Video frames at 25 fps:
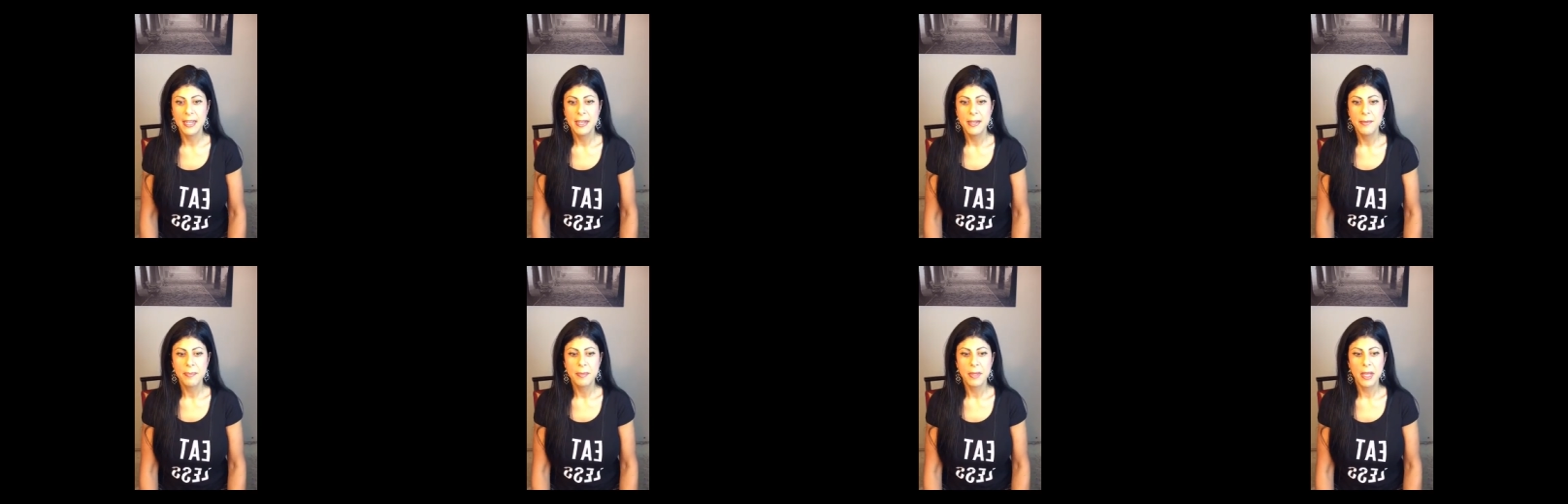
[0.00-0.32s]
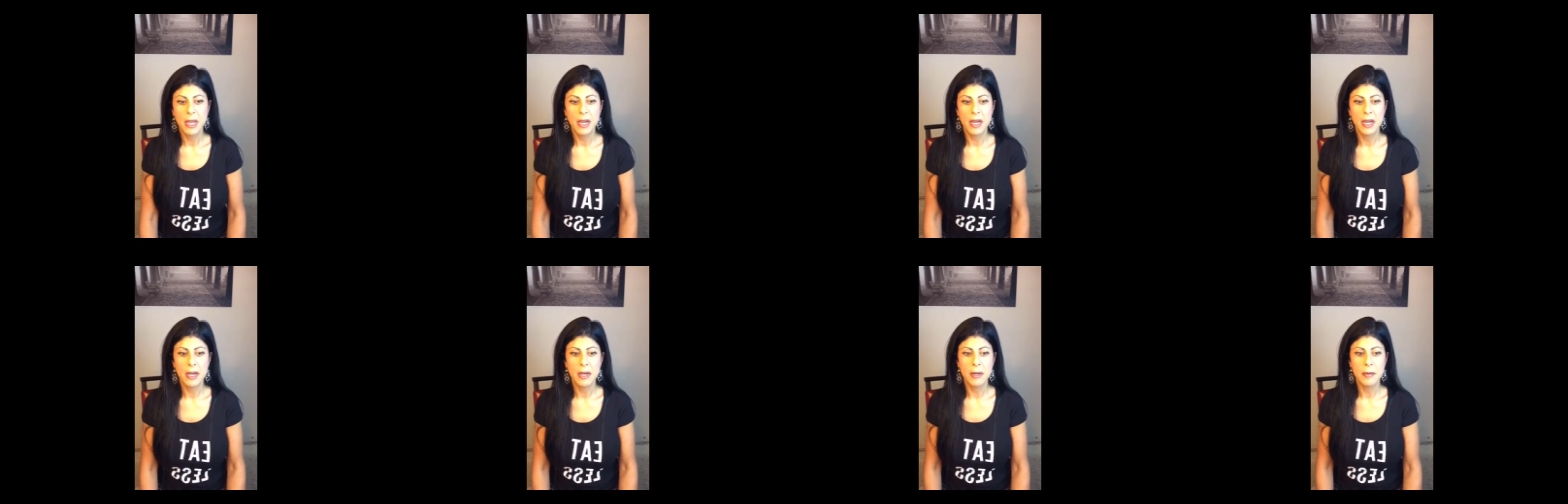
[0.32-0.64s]

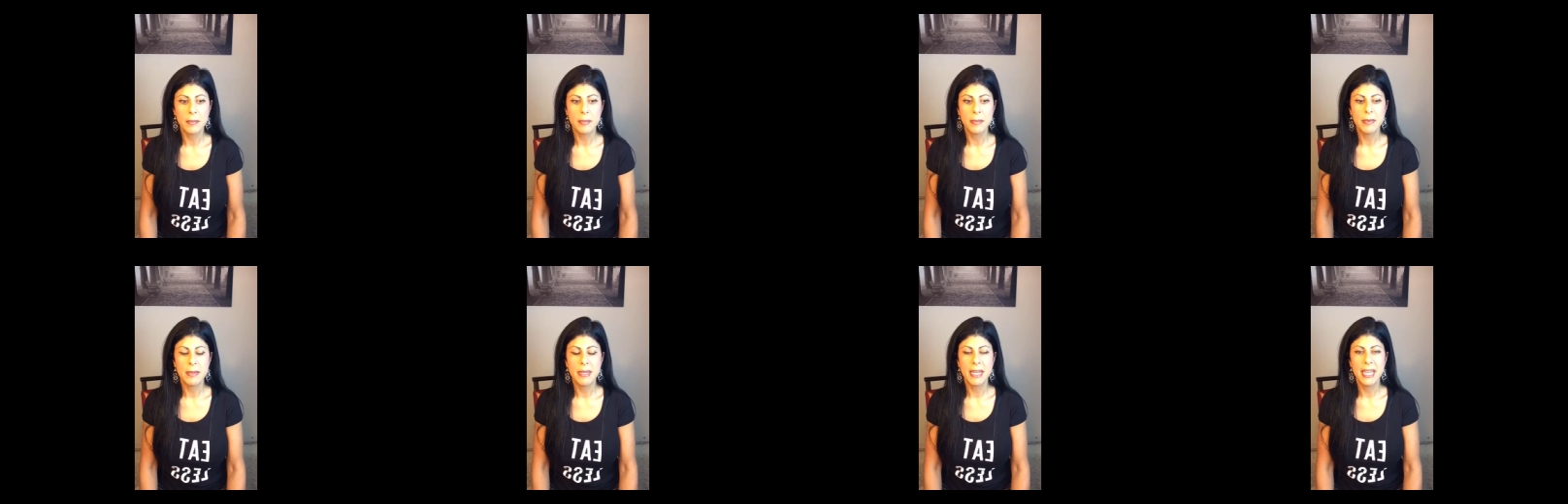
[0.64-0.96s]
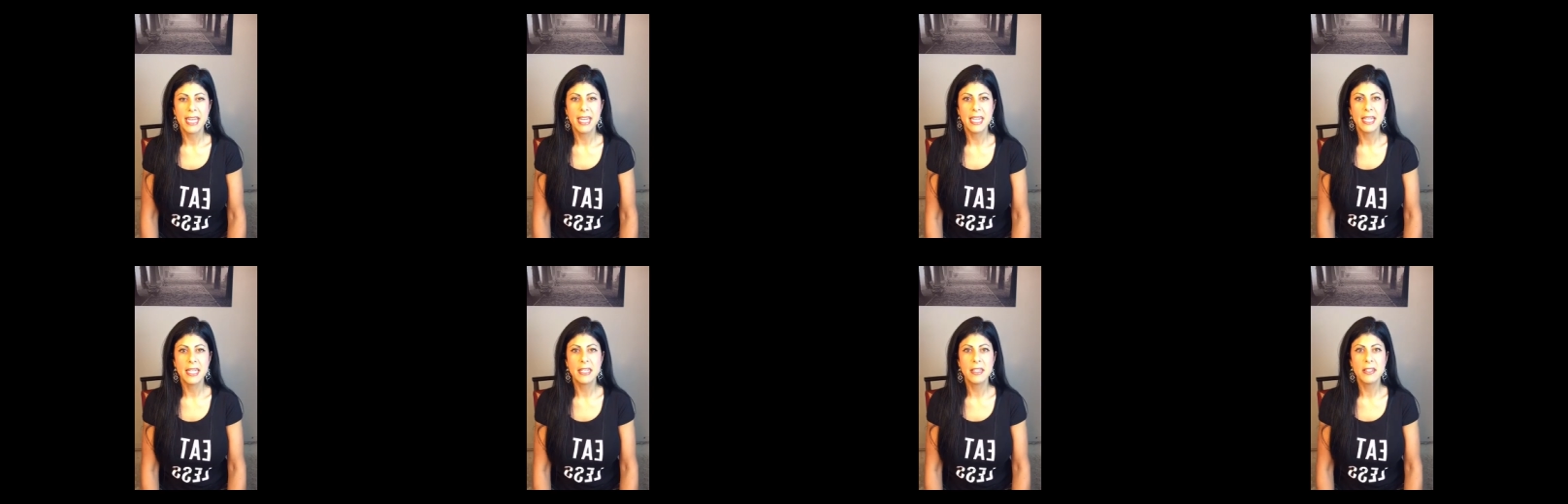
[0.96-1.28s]

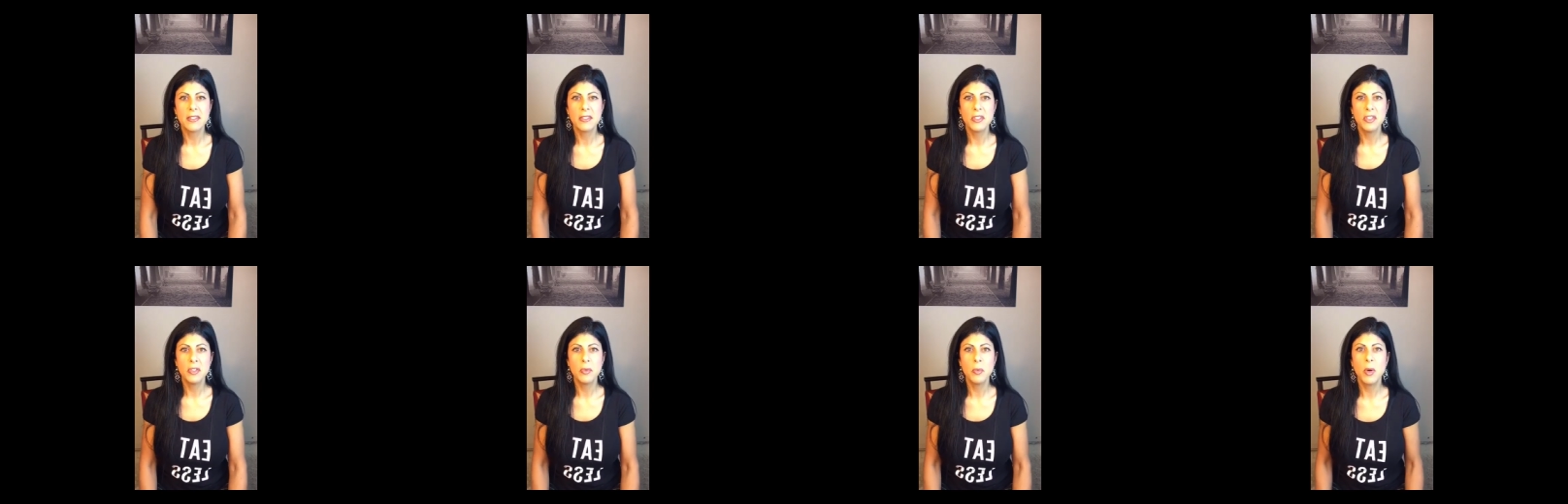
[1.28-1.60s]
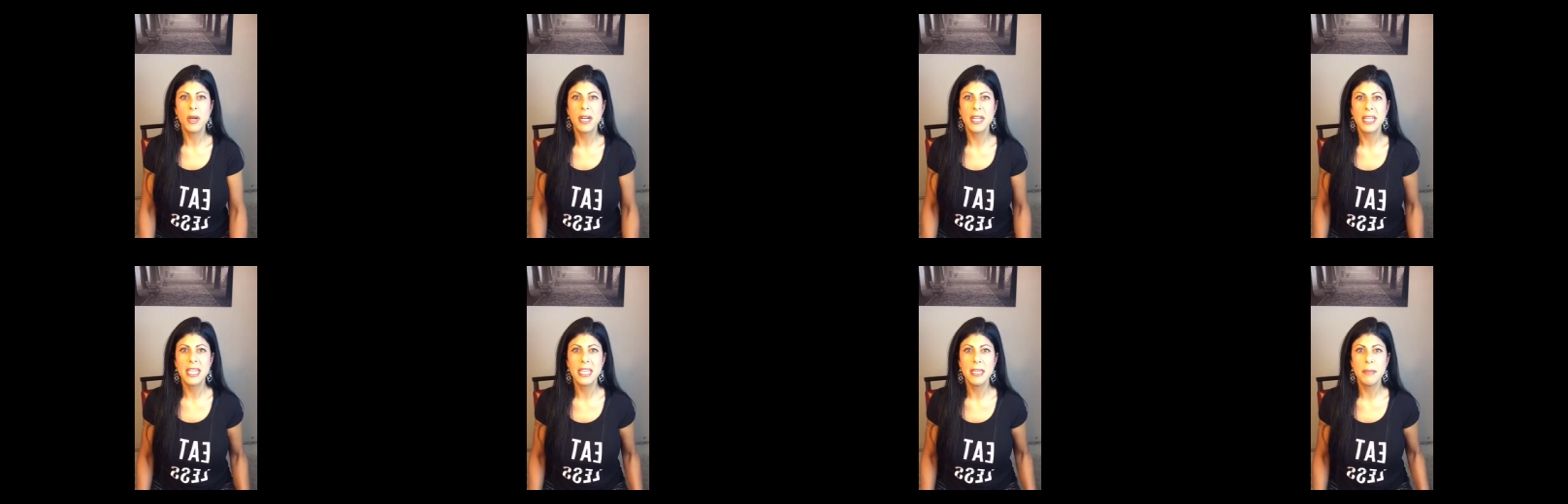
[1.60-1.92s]
And you
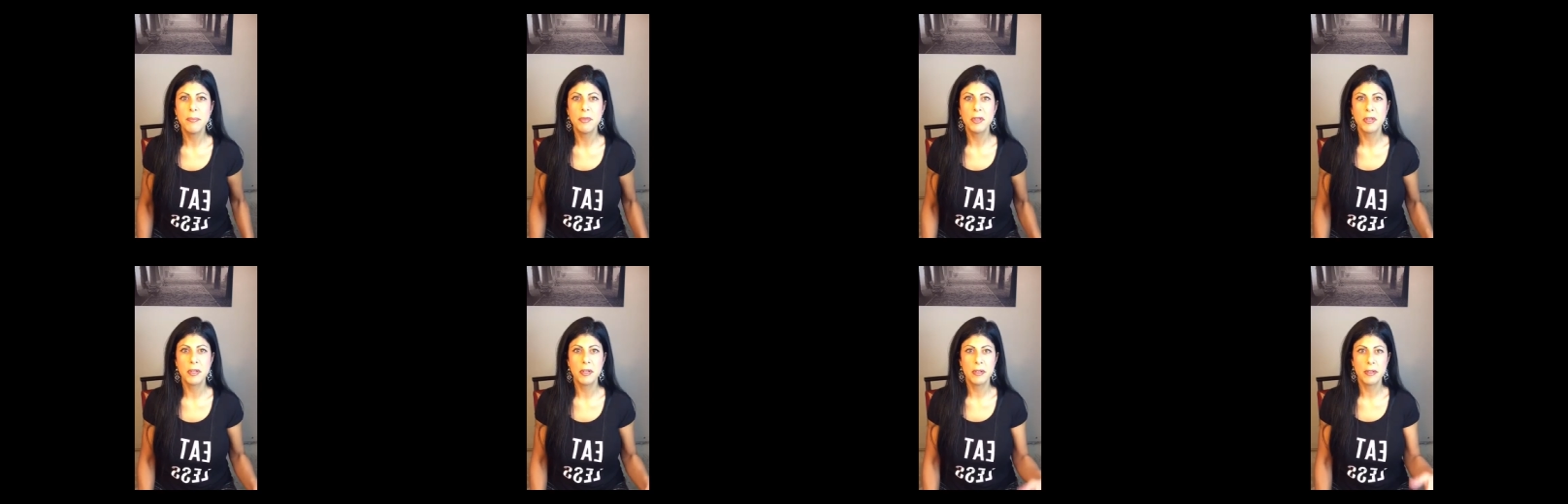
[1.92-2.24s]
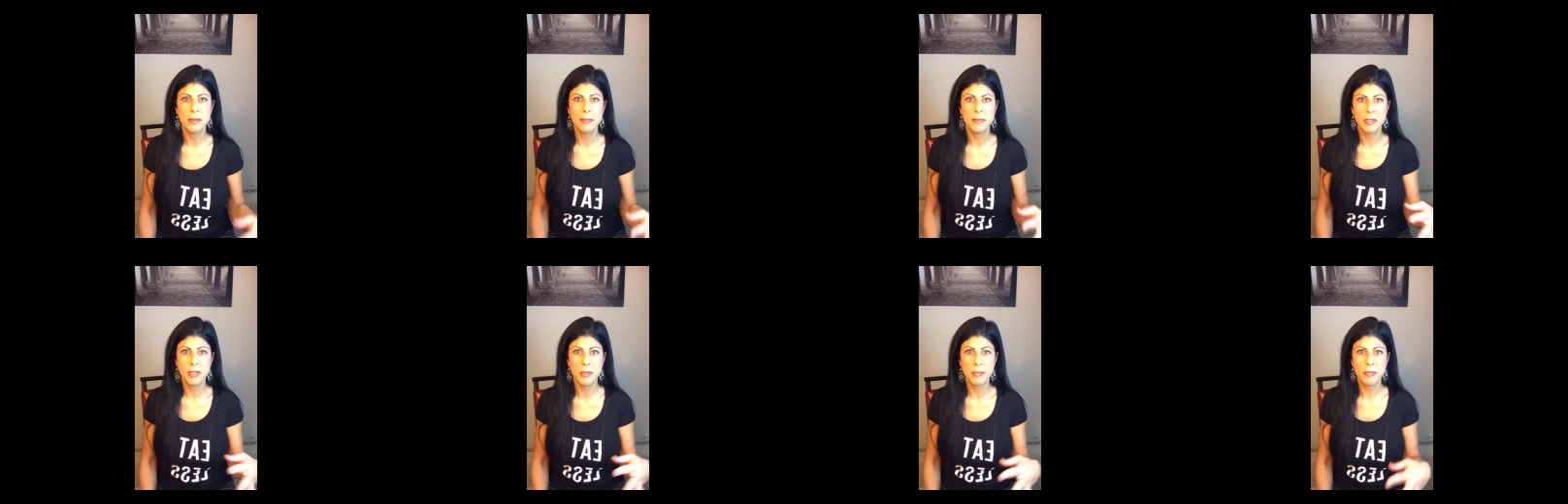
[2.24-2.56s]
wanna keep your